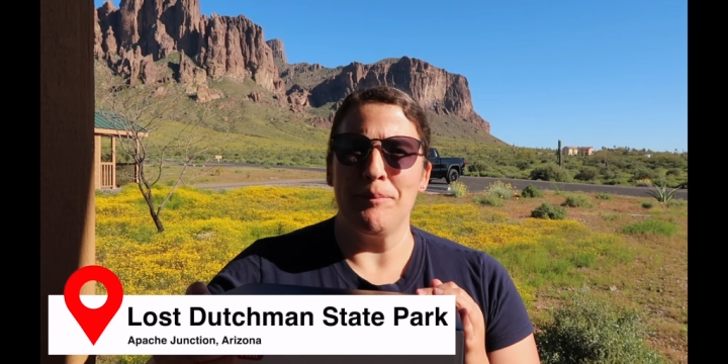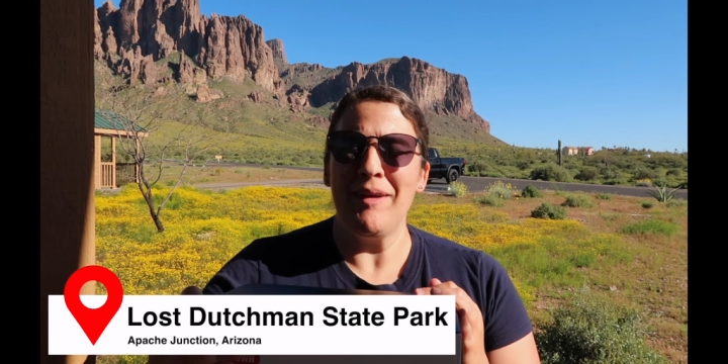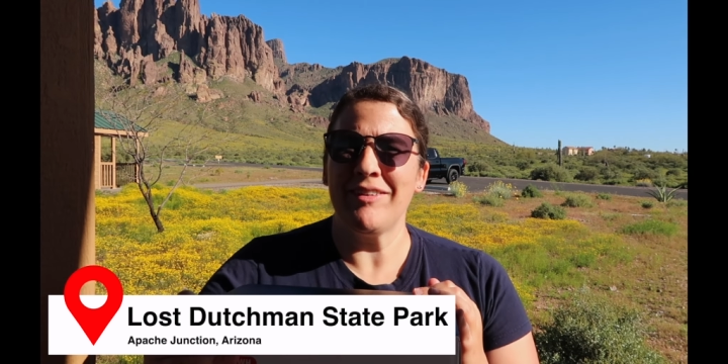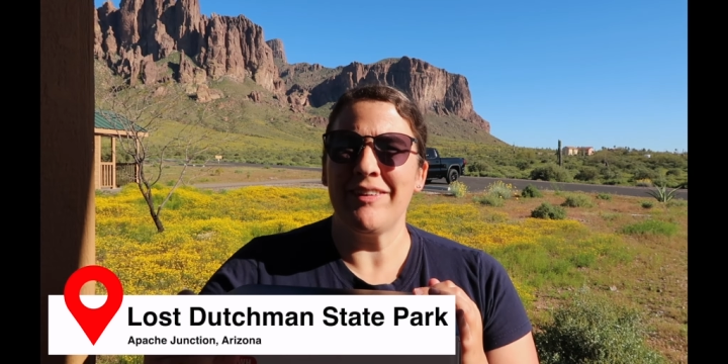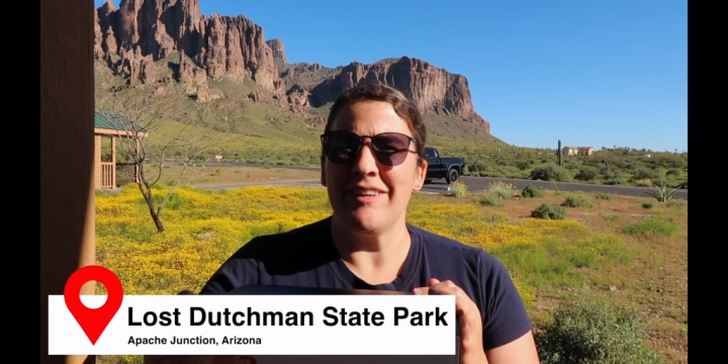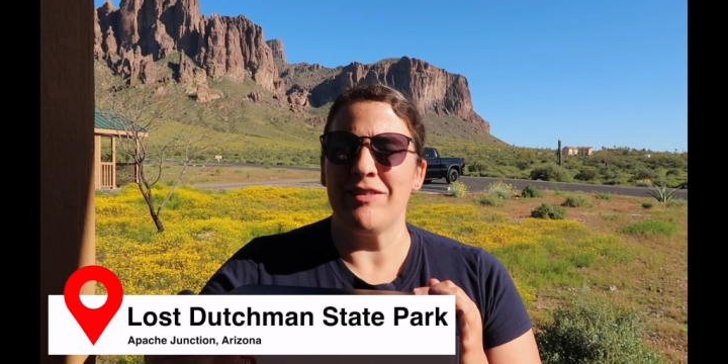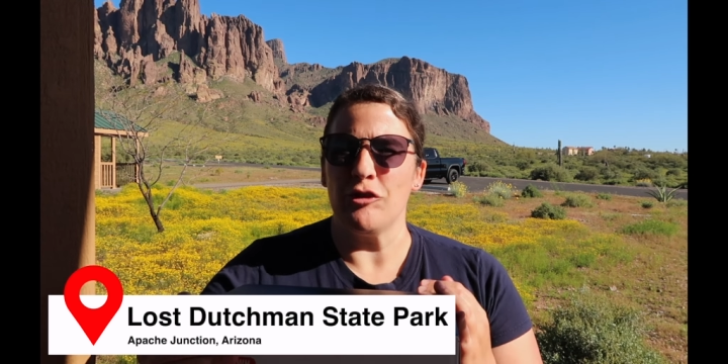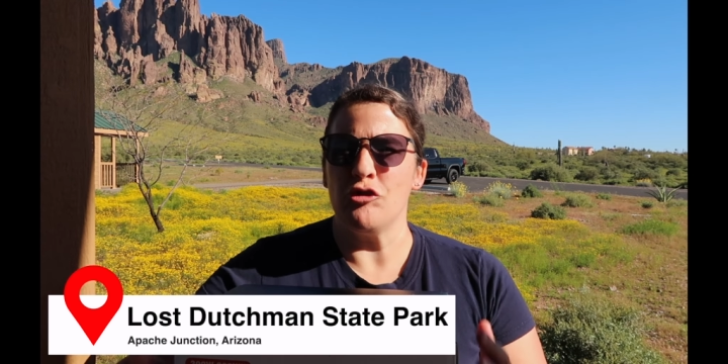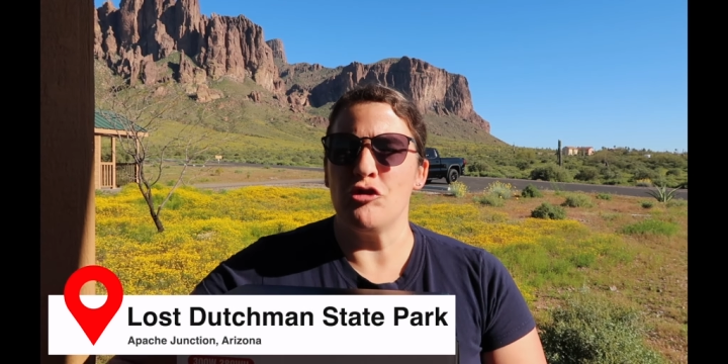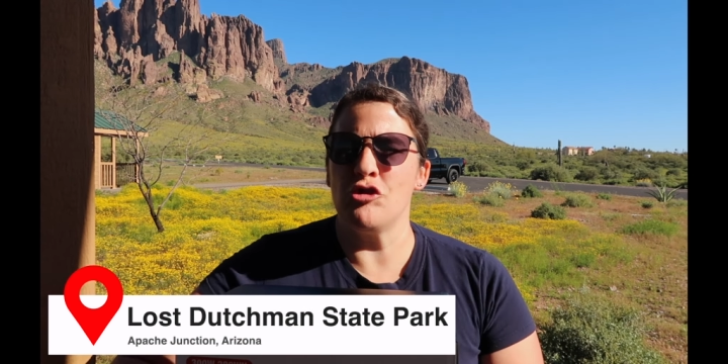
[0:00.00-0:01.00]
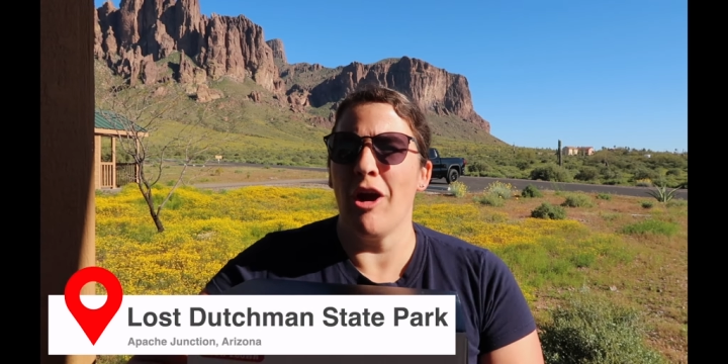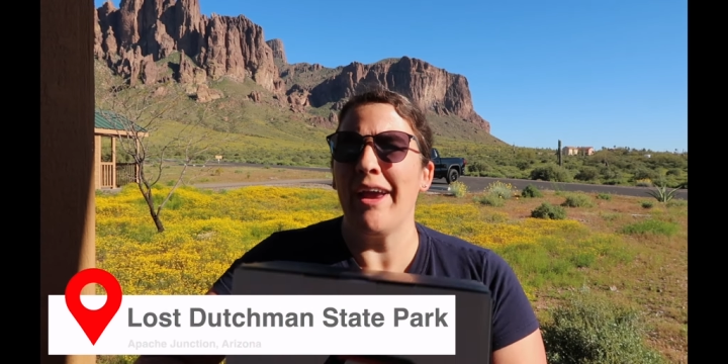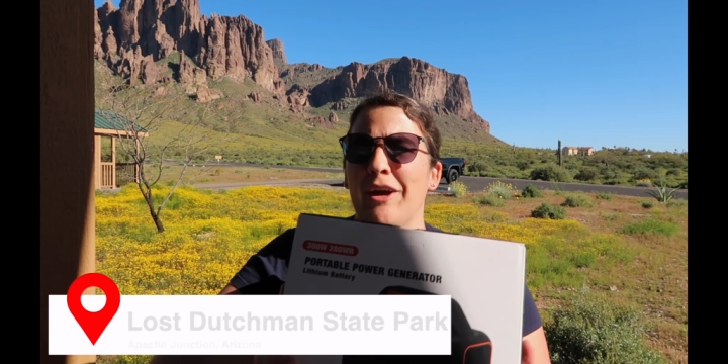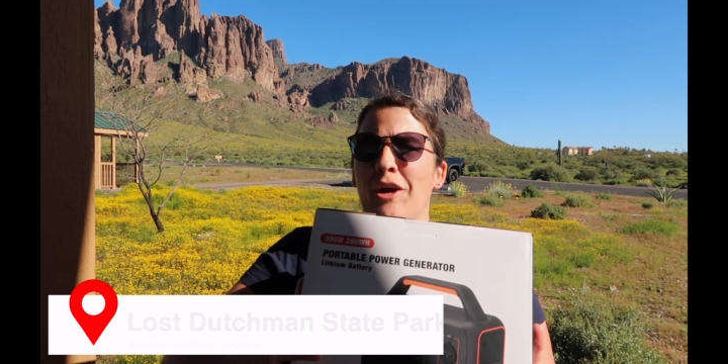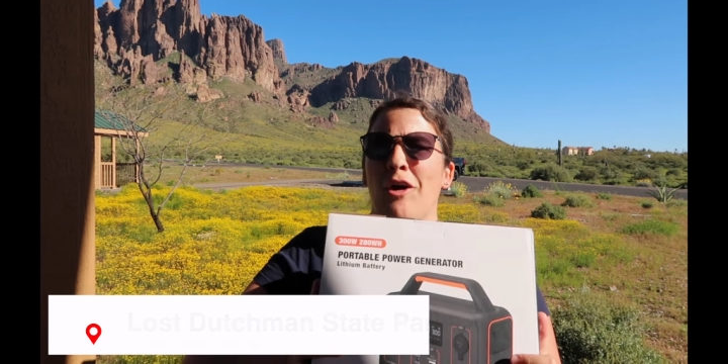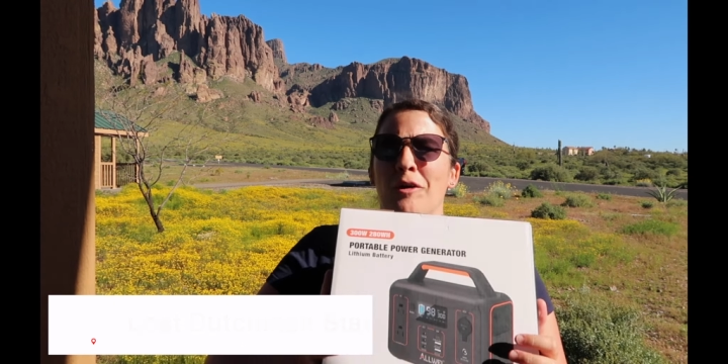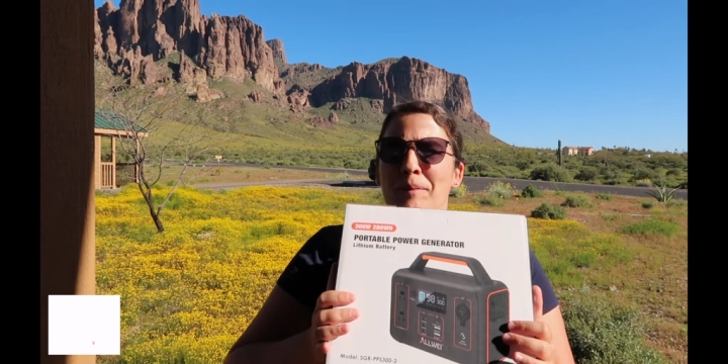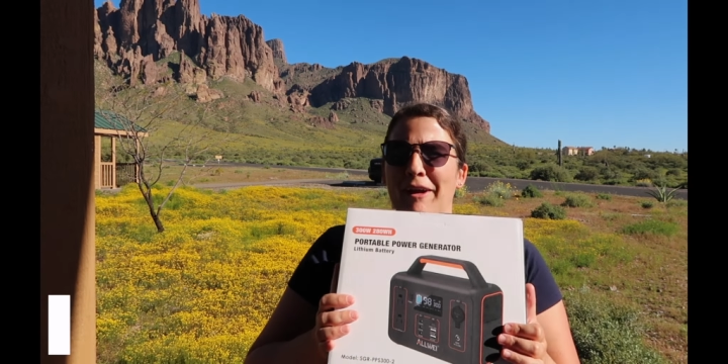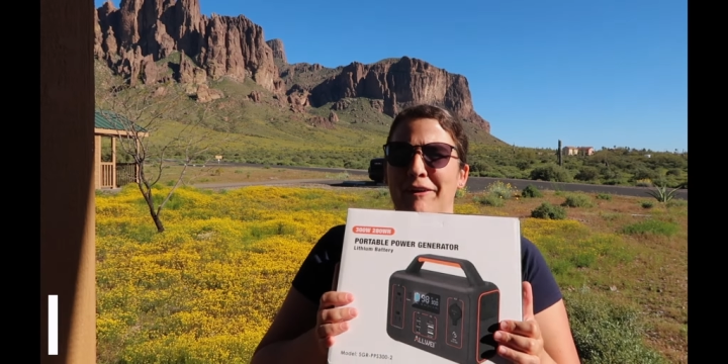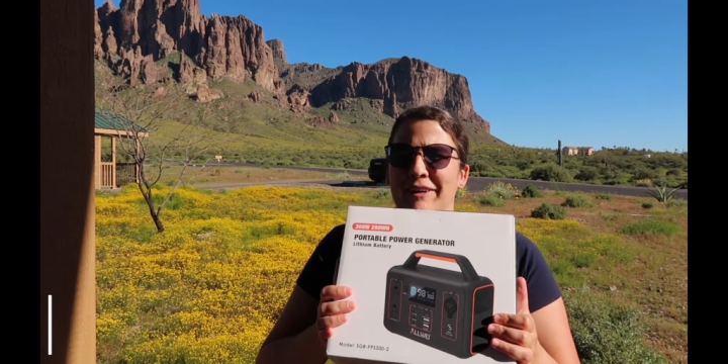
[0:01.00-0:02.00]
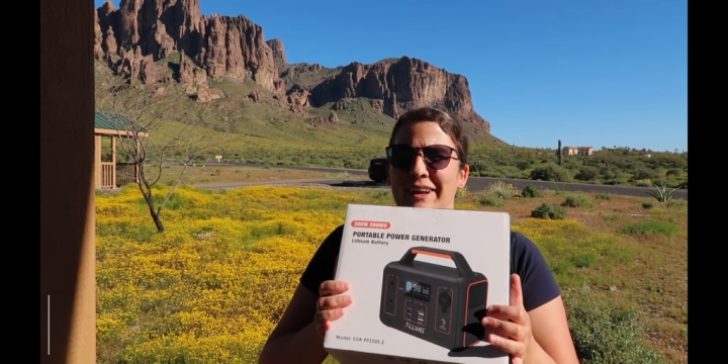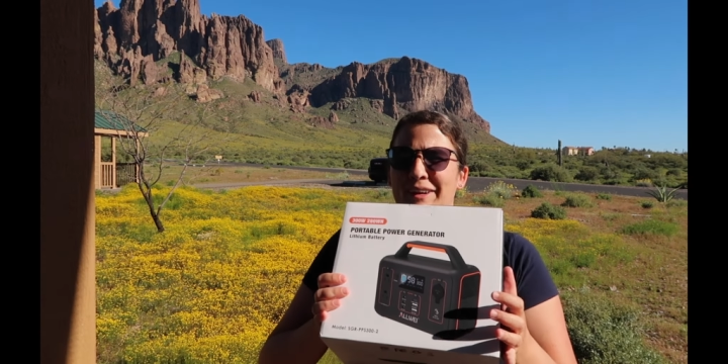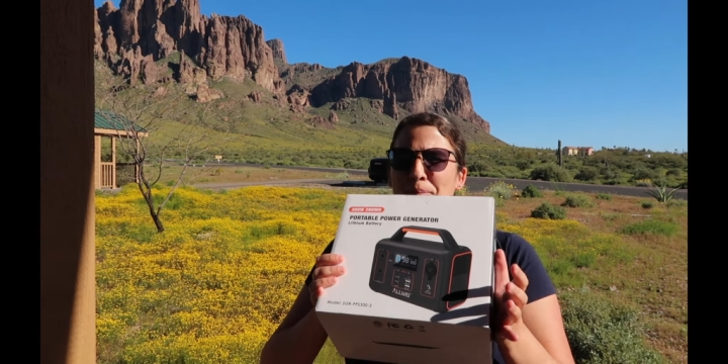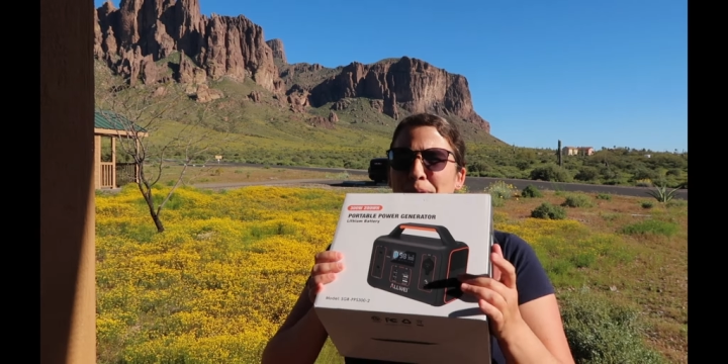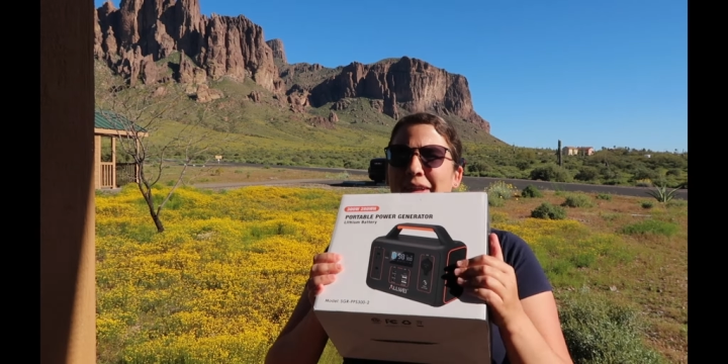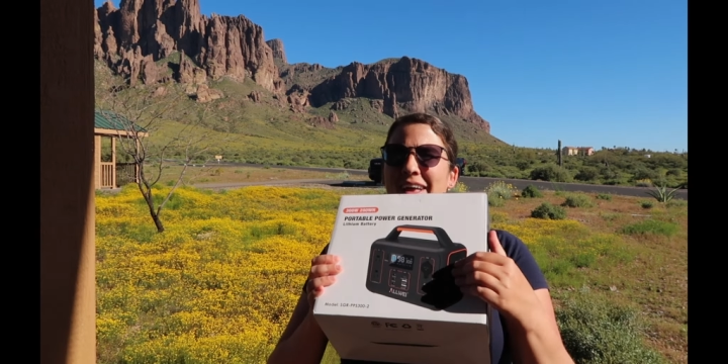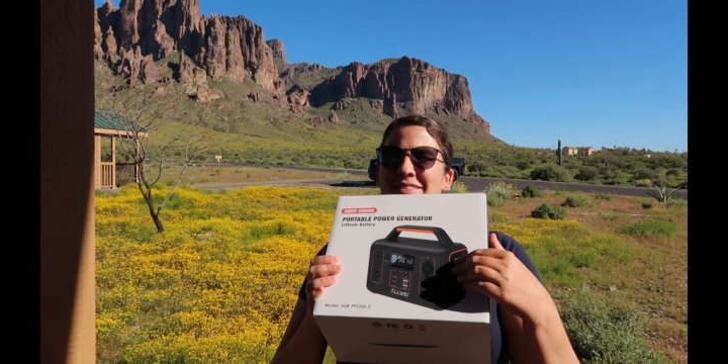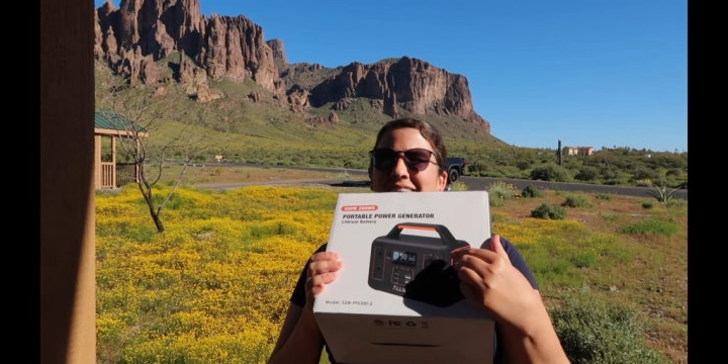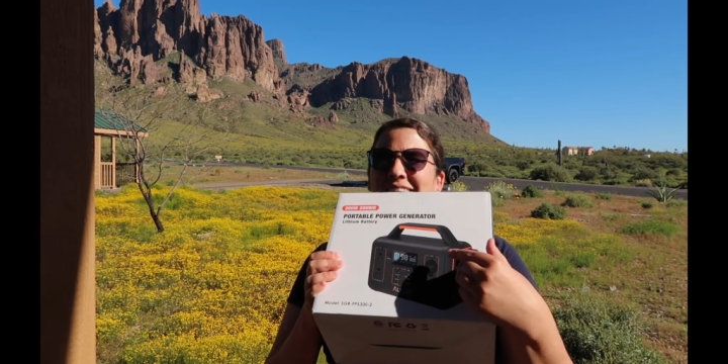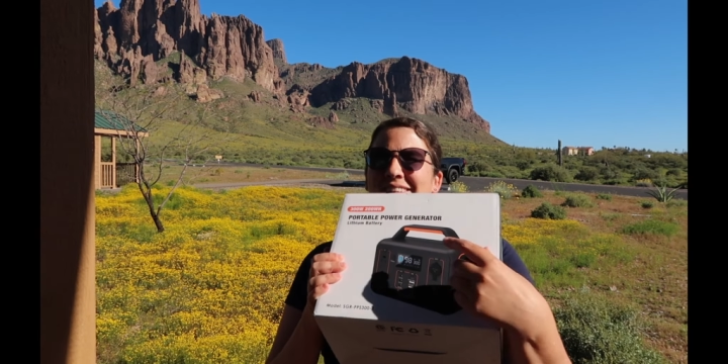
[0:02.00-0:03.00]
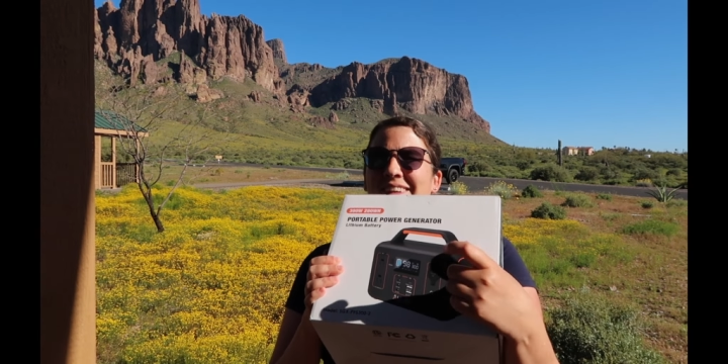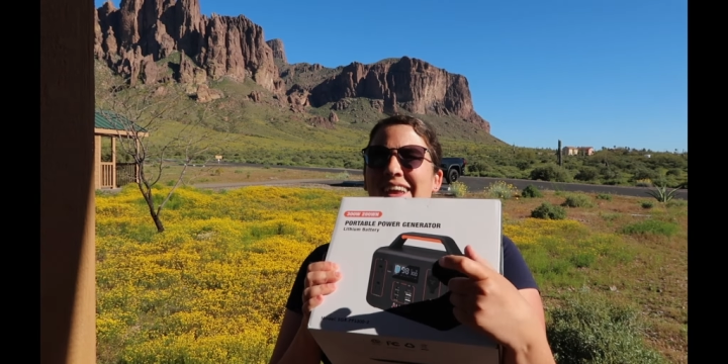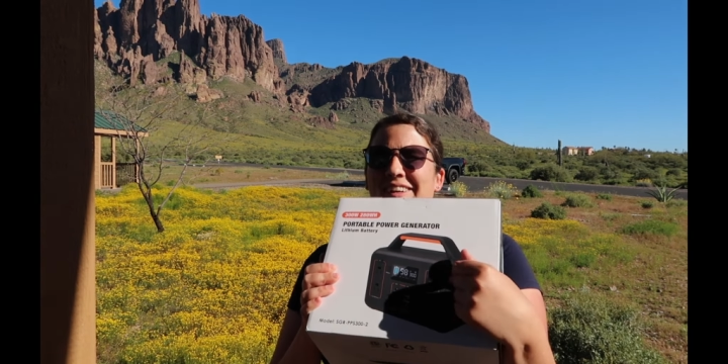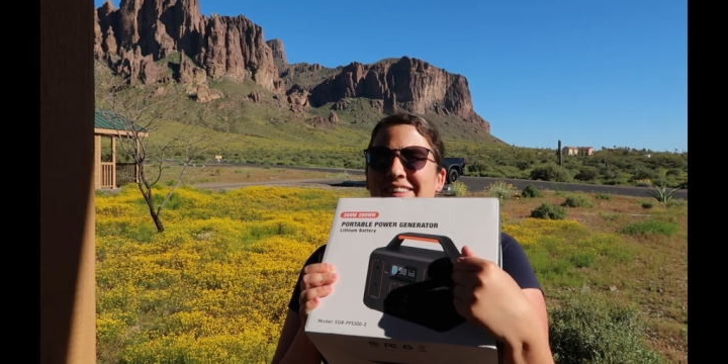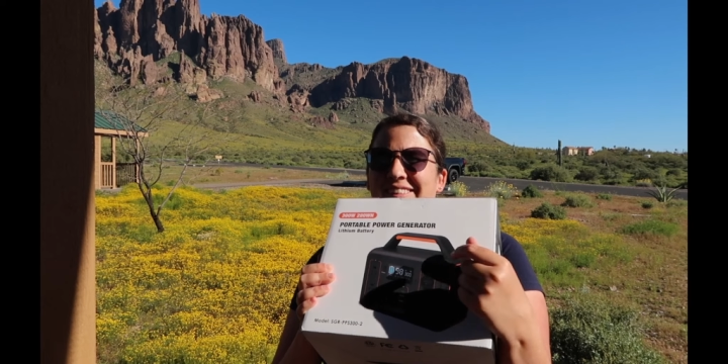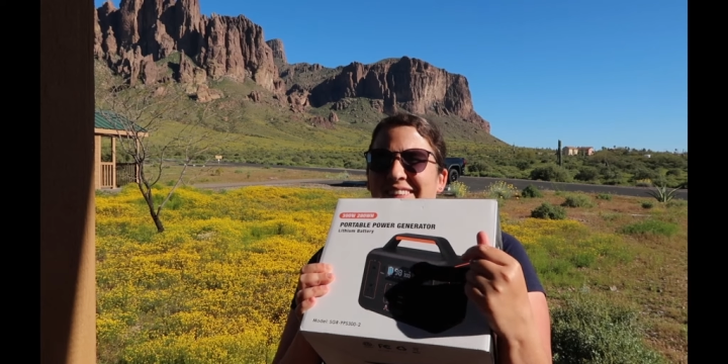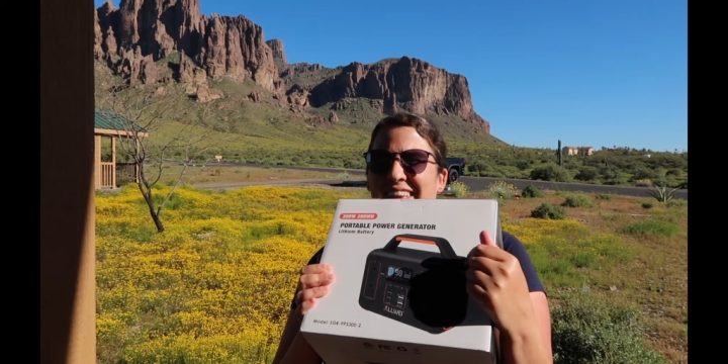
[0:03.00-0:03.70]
Basically, it's a giant car battery in a plastic container.